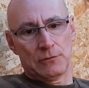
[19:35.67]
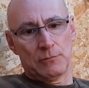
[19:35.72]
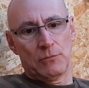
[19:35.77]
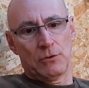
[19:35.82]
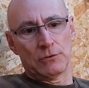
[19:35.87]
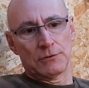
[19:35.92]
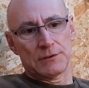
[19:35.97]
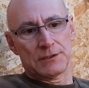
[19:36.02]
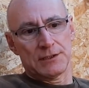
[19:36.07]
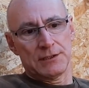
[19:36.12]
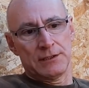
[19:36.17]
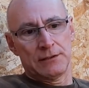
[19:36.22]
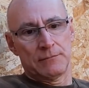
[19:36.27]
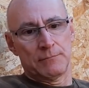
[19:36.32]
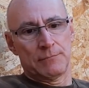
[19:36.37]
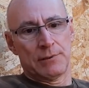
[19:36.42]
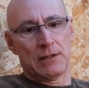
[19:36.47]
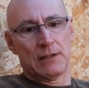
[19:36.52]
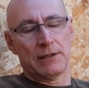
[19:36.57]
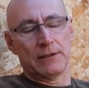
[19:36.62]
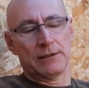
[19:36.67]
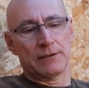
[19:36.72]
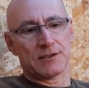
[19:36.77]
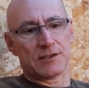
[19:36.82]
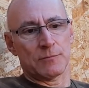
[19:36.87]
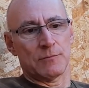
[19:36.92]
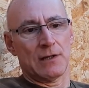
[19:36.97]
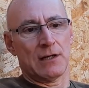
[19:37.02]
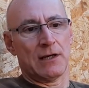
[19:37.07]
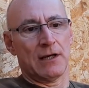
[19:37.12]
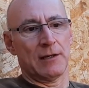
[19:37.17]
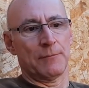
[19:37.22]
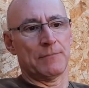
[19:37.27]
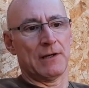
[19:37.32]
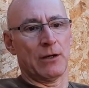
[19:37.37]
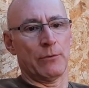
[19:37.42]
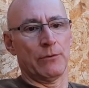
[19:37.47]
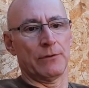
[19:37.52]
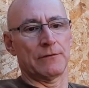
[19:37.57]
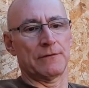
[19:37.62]
Monty and buy some high
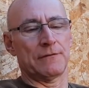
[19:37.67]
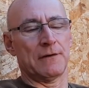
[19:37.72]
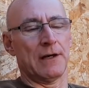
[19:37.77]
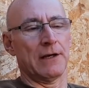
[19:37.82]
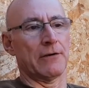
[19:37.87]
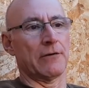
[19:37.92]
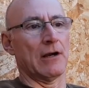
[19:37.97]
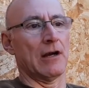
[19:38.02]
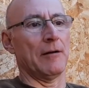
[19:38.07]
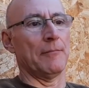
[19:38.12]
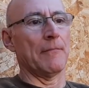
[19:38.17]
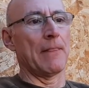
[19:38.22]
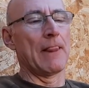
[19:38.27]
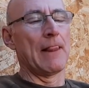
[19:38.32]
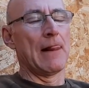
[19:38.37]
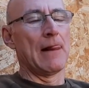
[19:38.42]
powered firearm